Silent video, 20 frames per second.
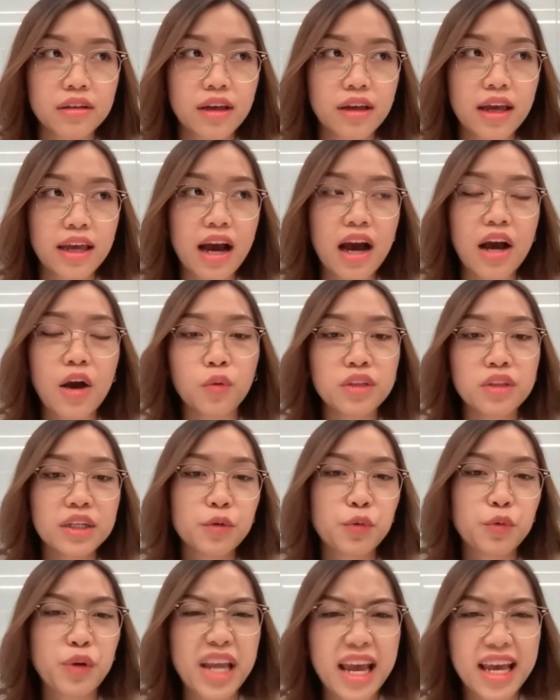AI only
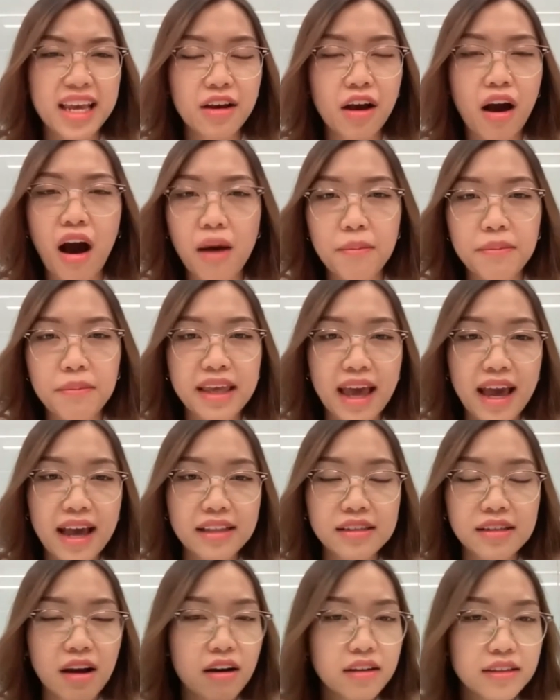create
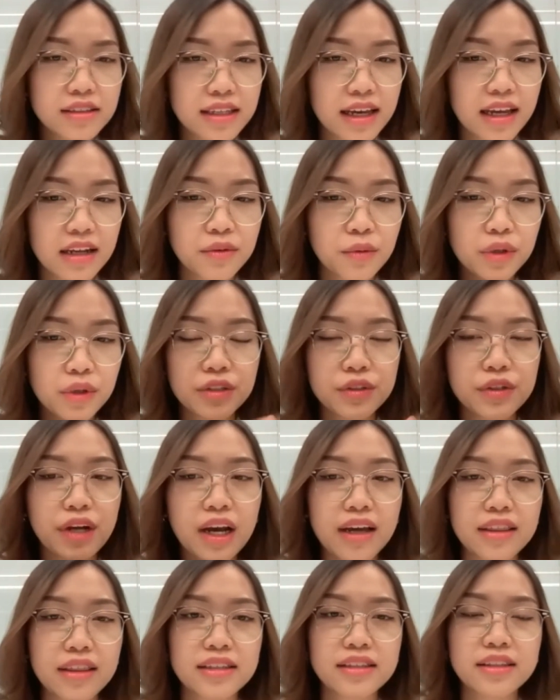copycats content? What do you
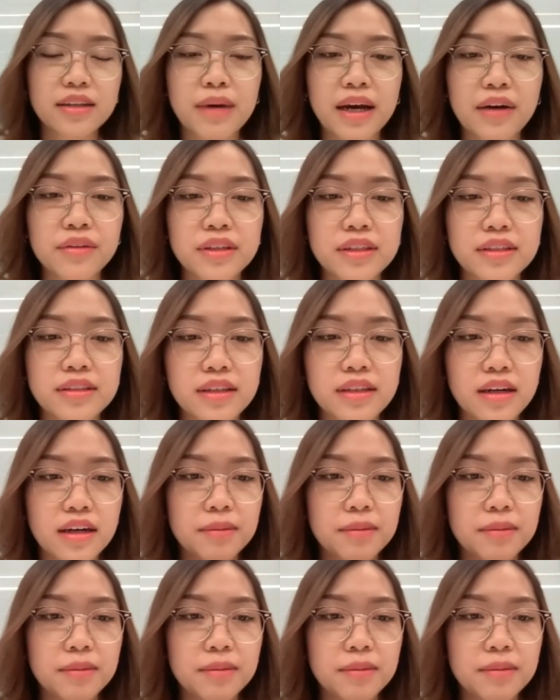guys think about this?